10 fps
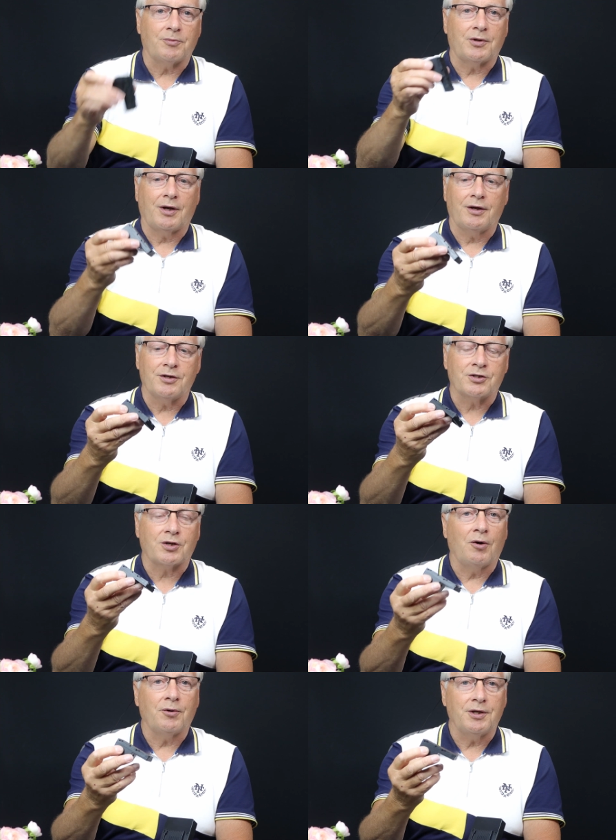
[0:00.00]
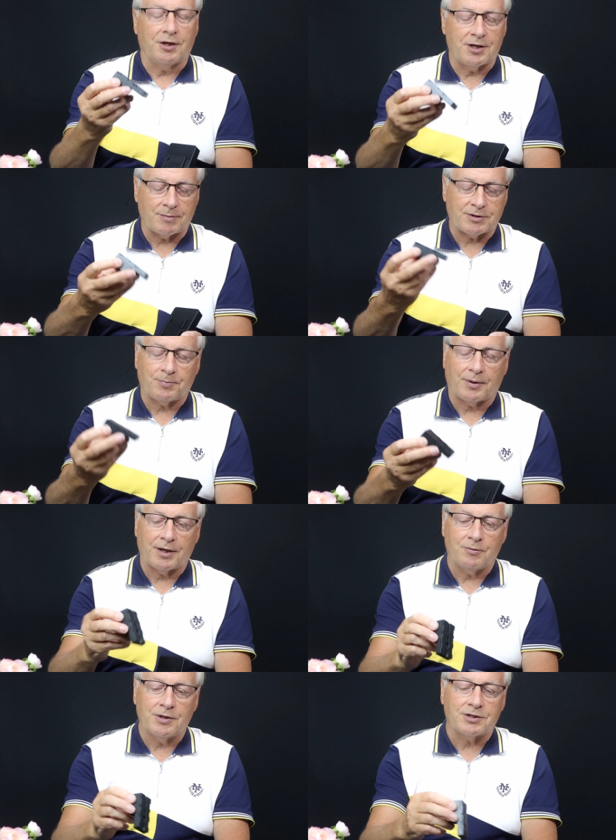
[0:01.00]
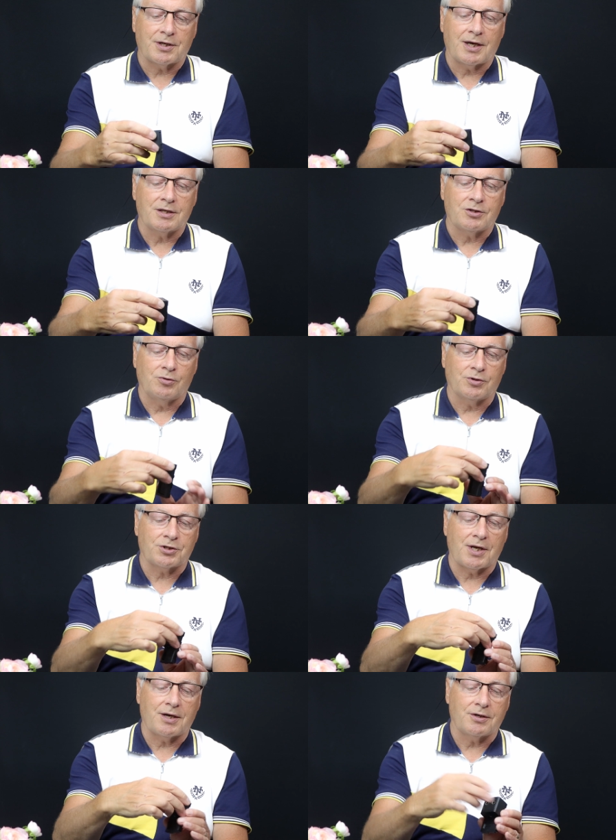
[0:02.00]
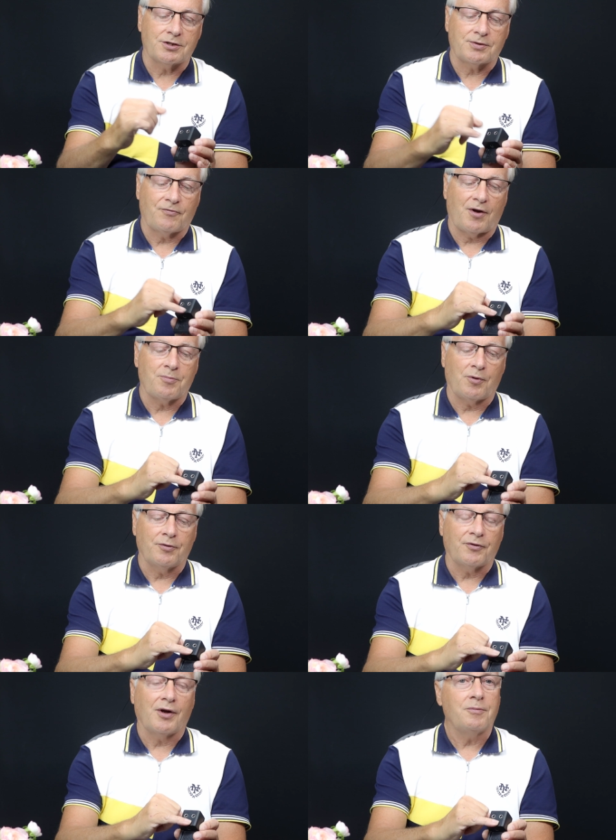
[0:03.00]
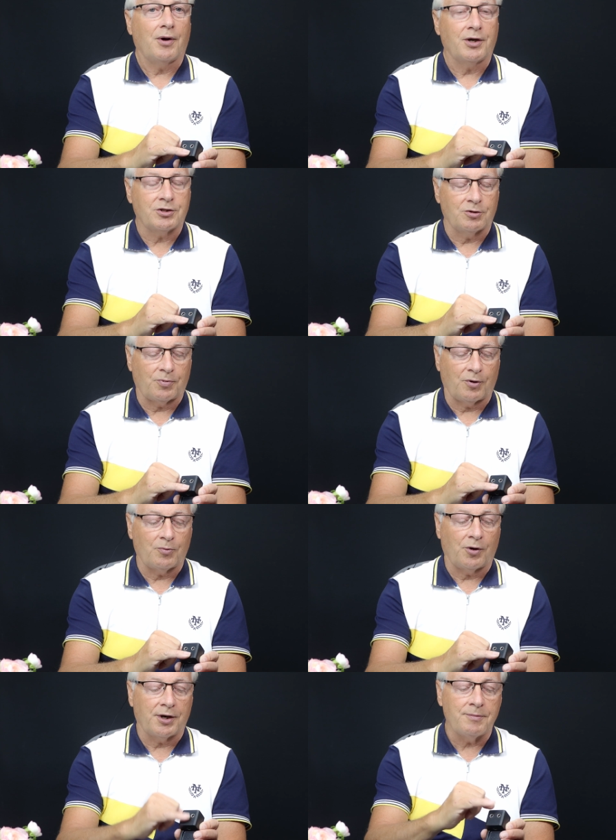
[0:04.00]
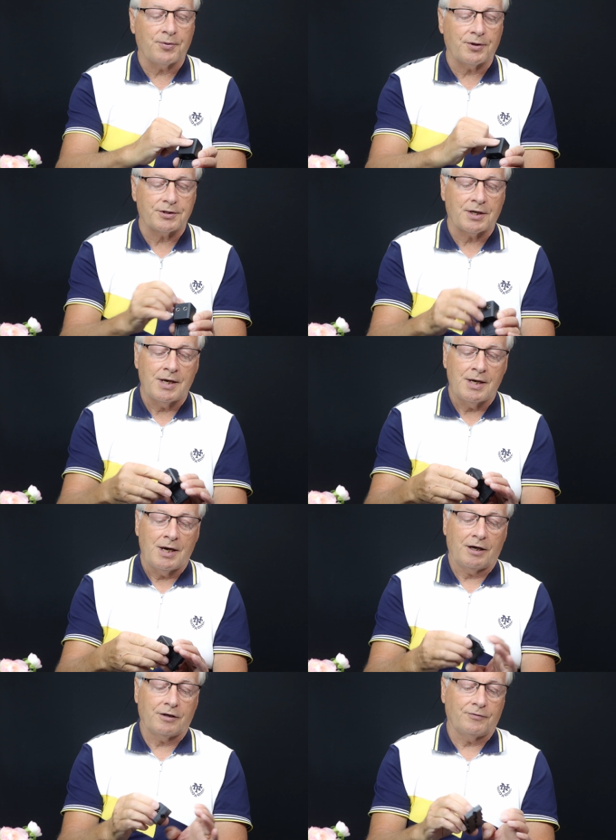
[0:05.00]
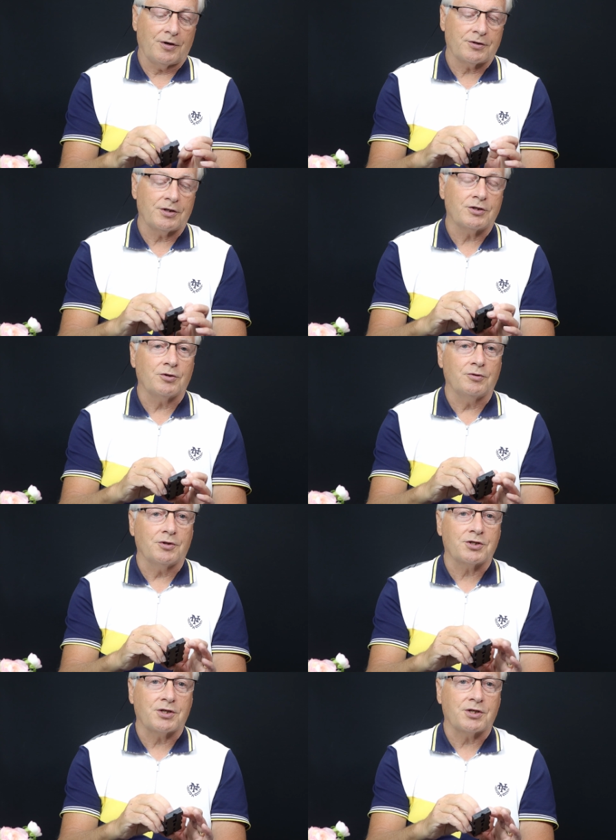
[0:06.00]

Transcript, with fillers: something like this Gonine adapter plate, which takes your standard 5.5 by 2.1 input and converts it to the